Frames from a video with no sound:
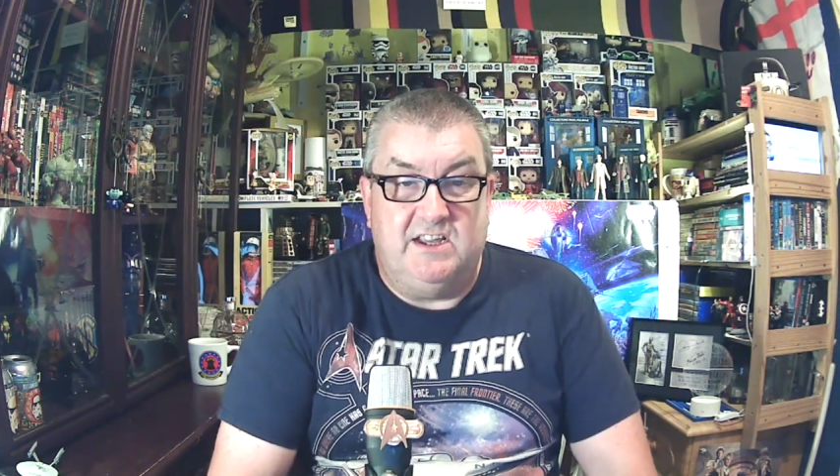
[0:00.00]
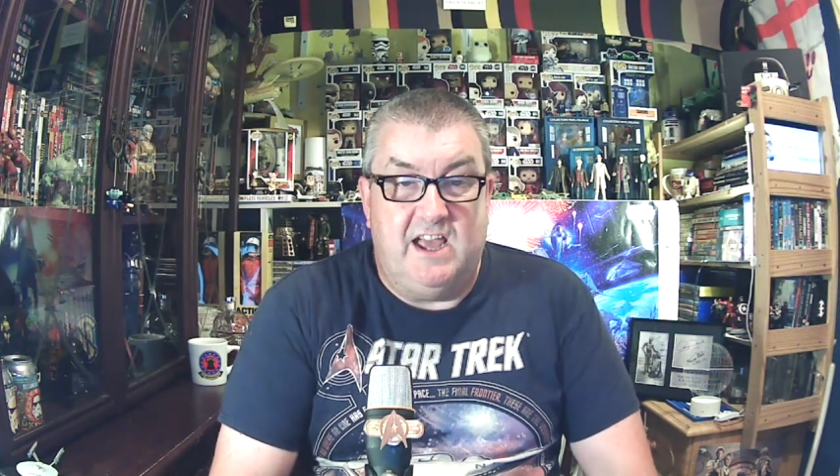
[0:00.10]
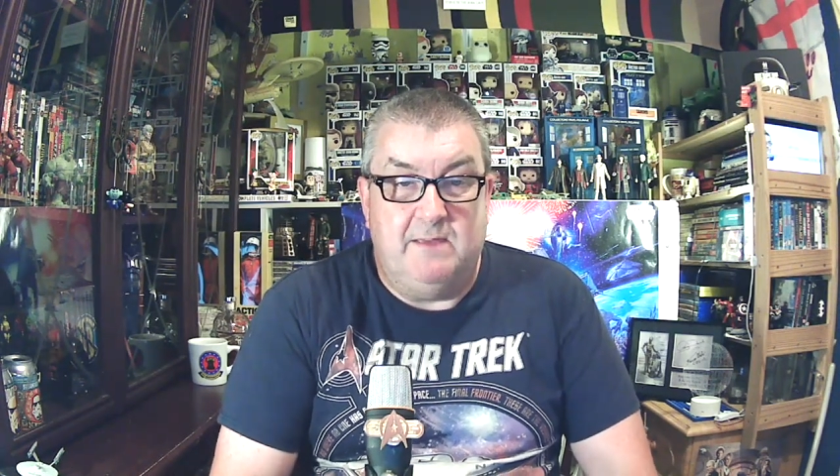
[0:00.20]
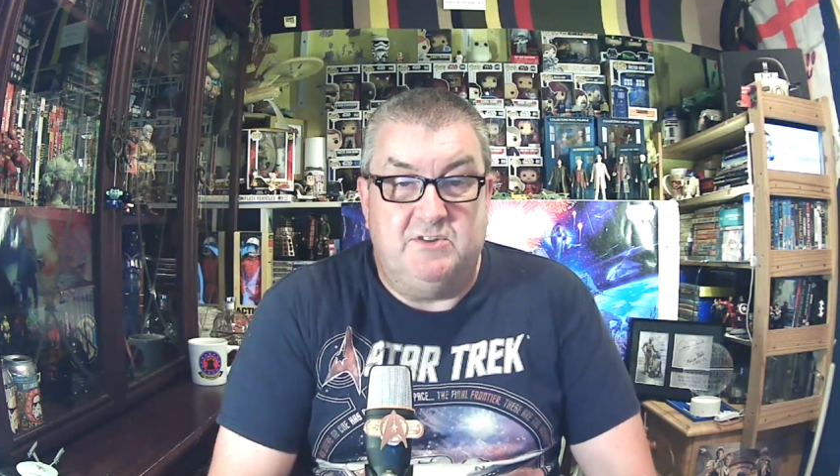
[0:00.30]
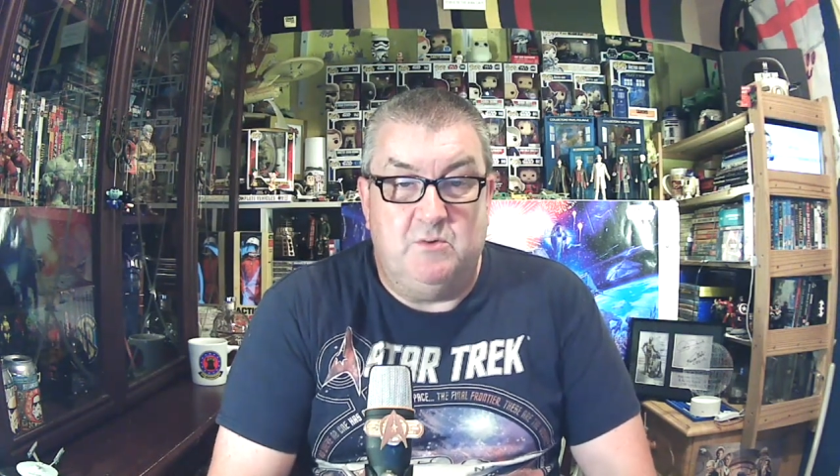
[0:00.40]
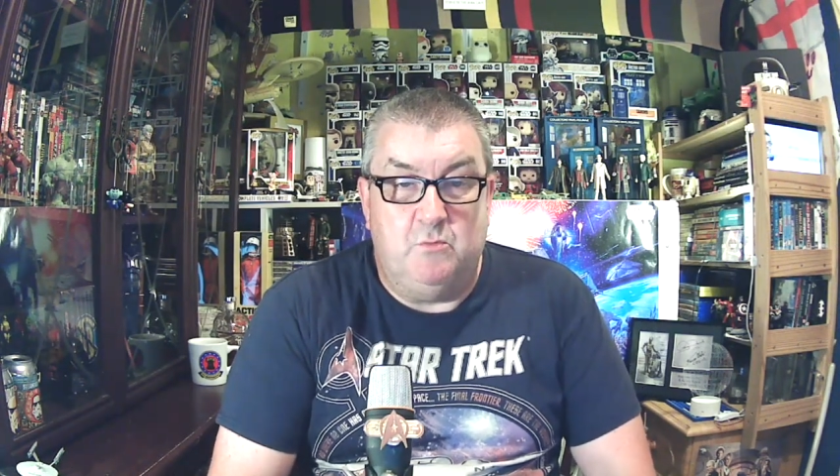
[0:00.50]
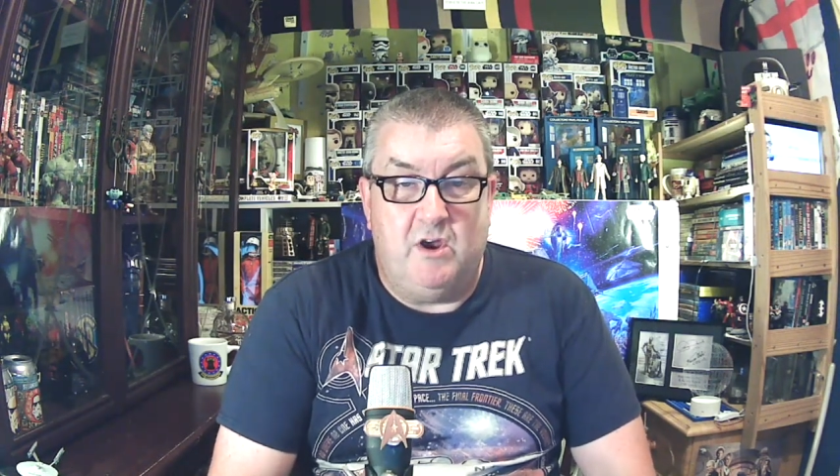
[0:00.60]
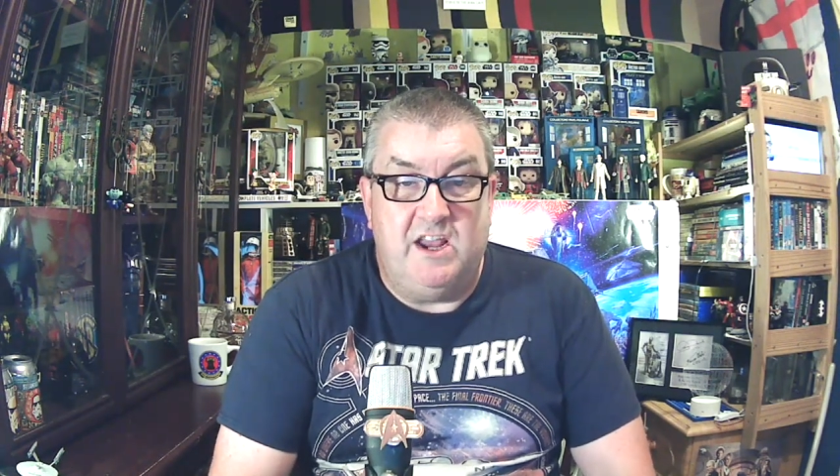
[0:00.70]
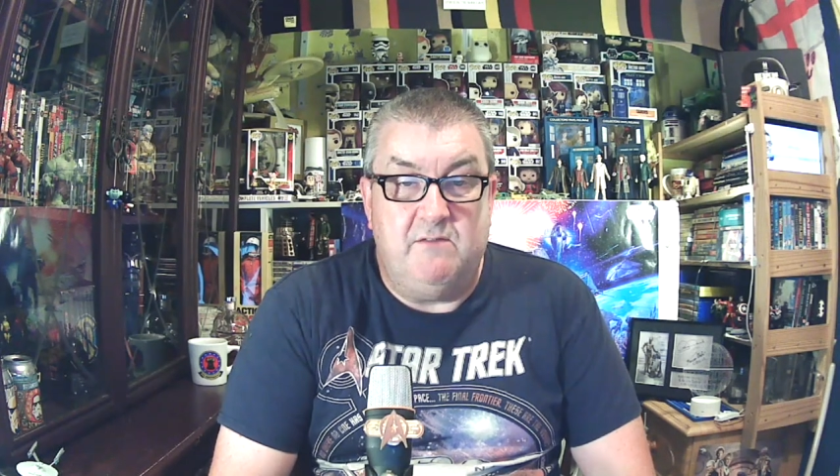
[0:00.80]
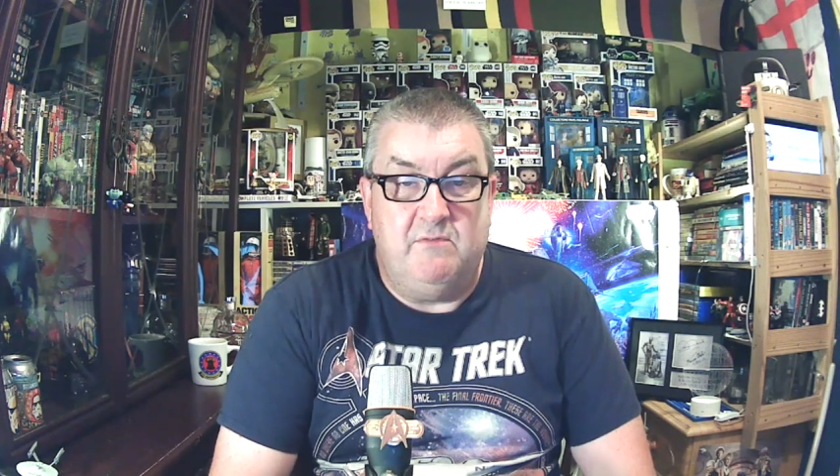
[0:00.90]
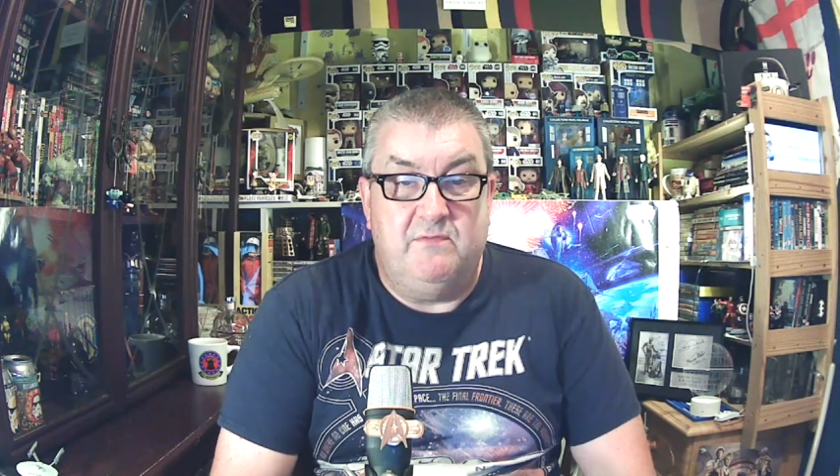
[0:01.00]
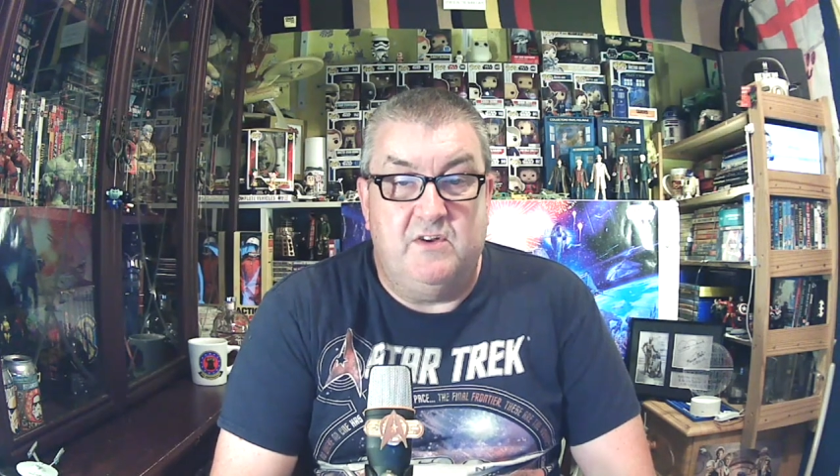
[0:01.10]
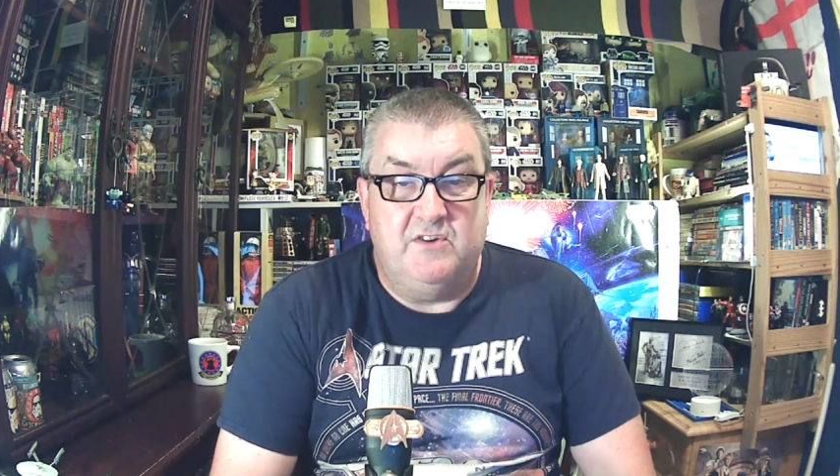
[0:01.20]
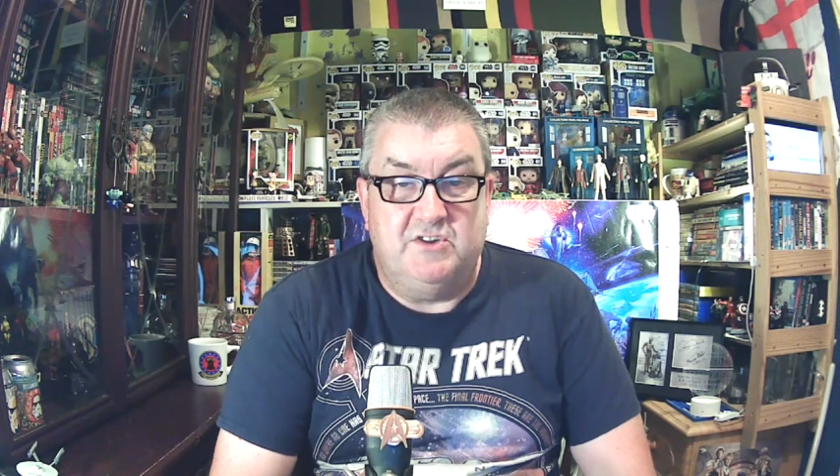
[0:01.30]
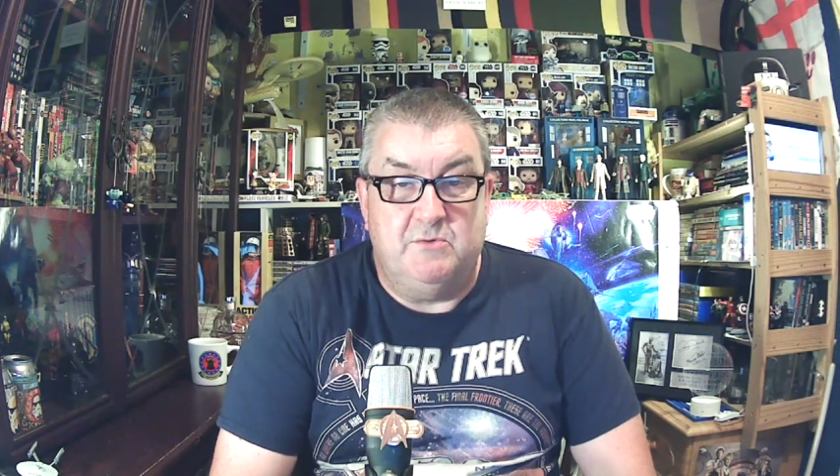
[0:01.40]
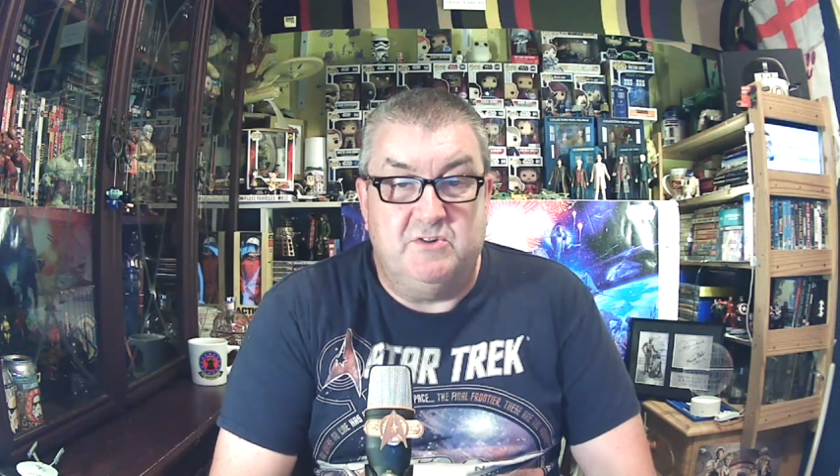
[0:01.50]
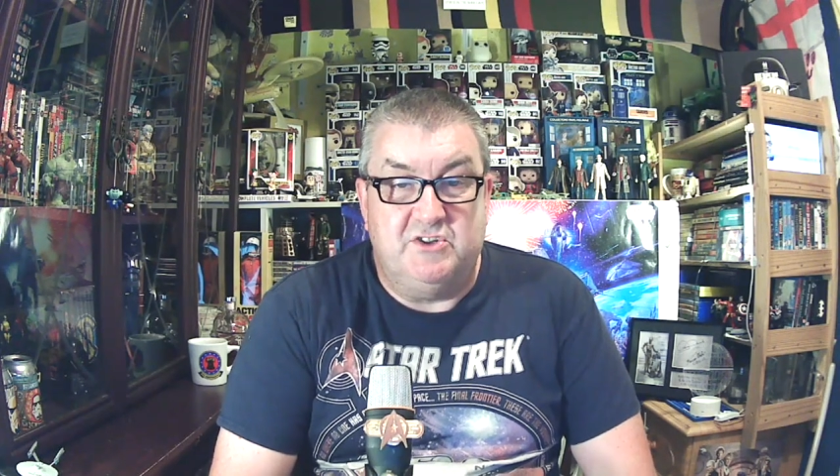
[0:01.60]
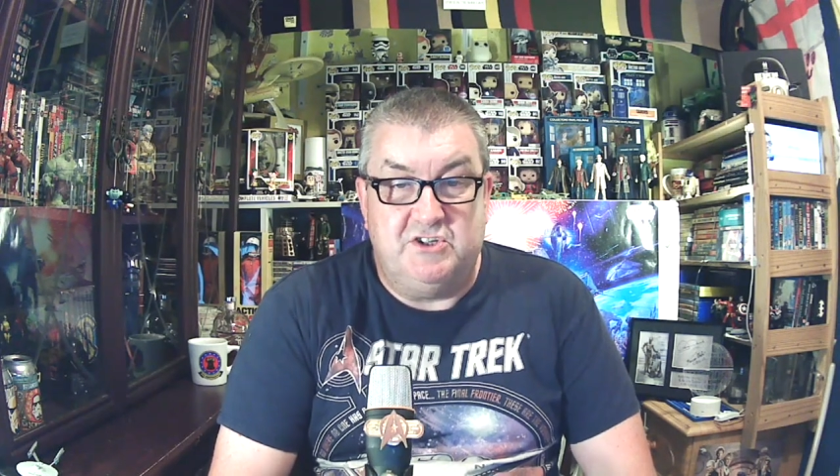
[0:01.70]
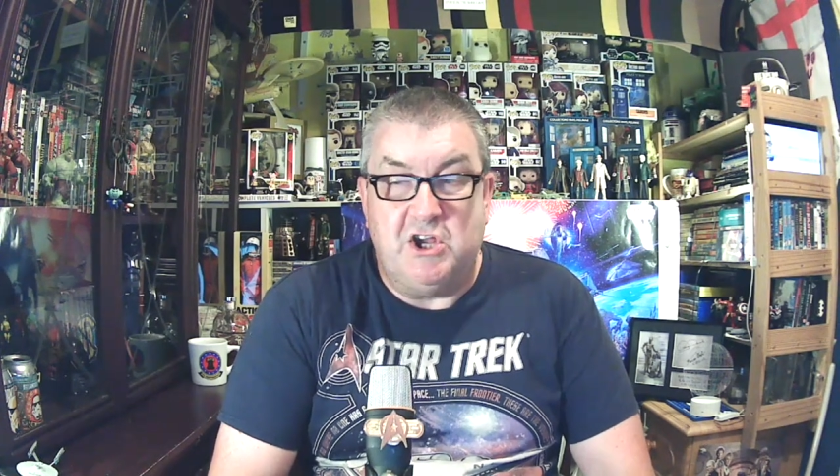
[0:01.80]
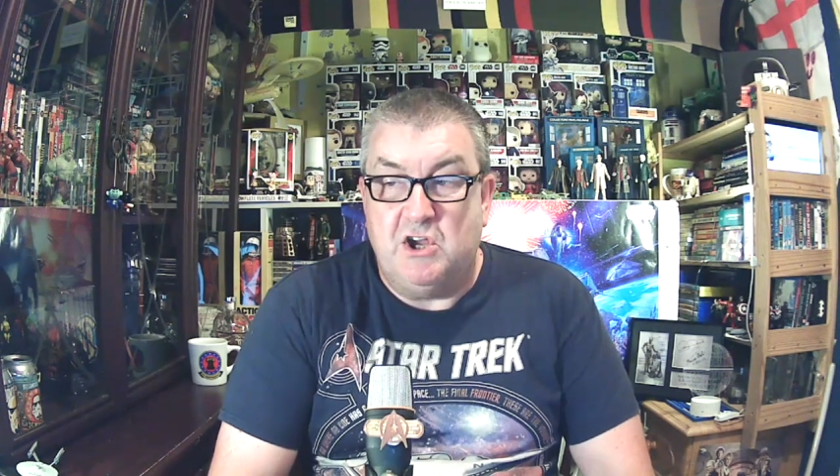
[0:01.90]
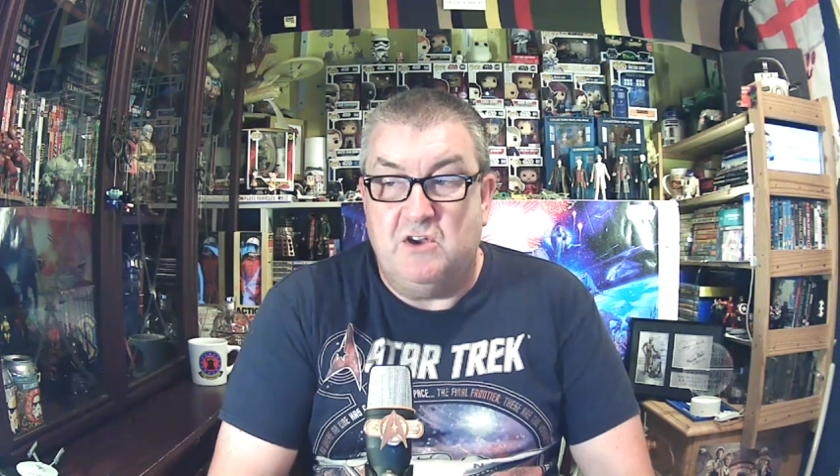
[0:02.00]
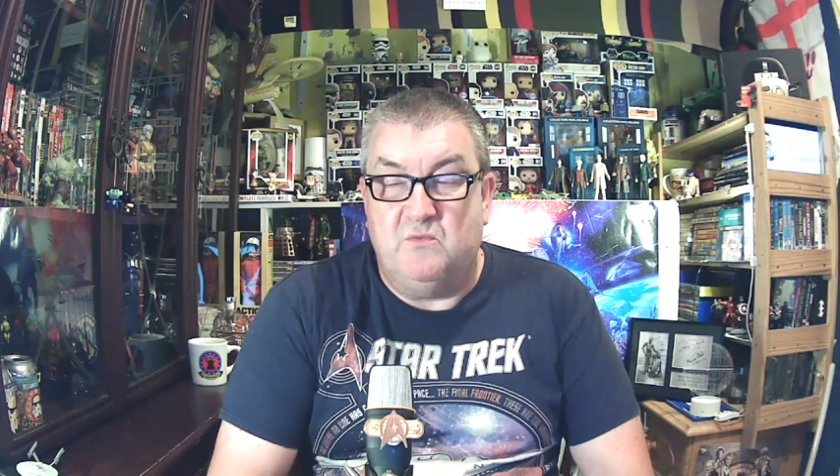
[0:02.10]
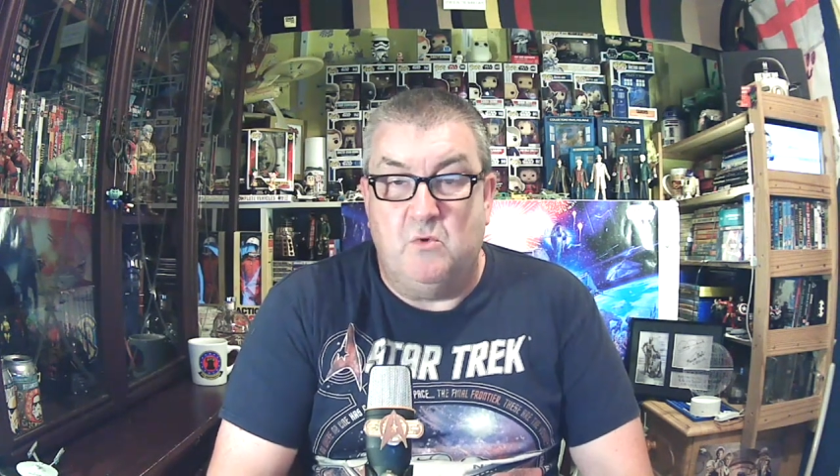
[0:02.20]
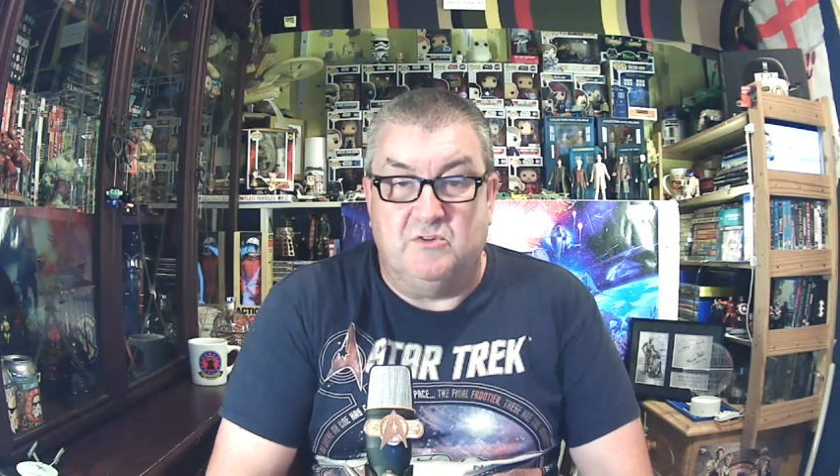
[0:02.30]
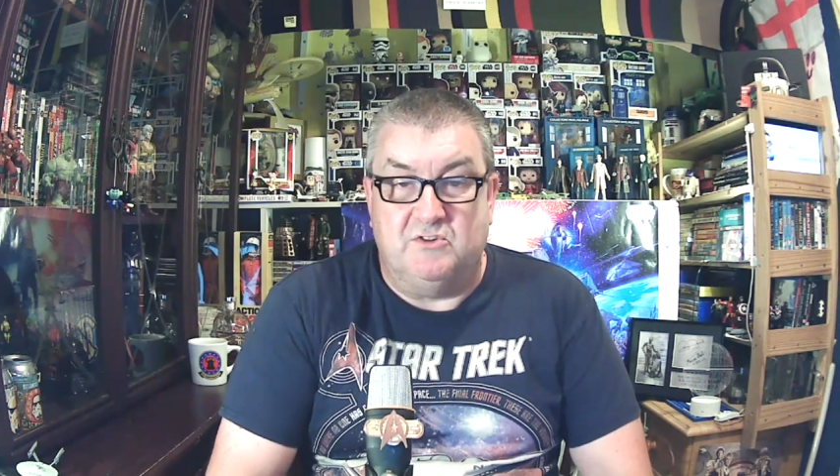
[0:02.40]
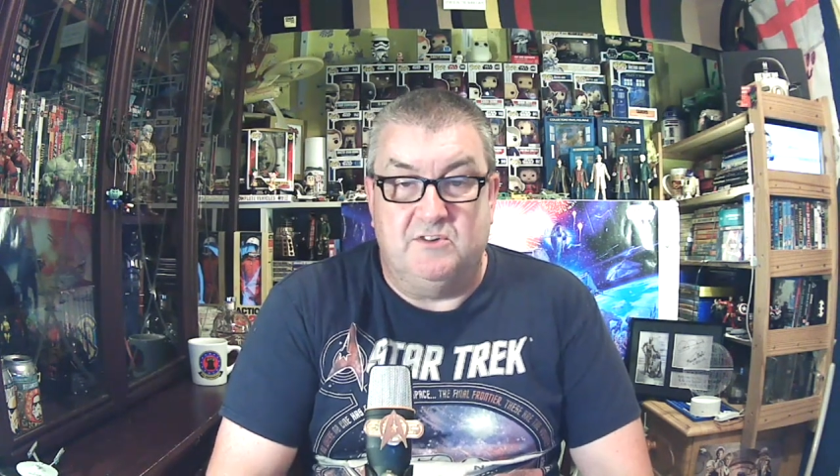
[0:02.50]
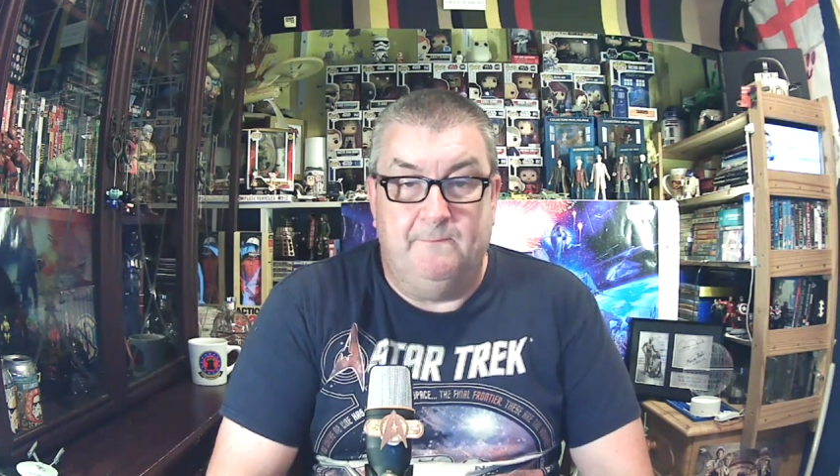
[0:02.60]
games to what he refers to as turf wars.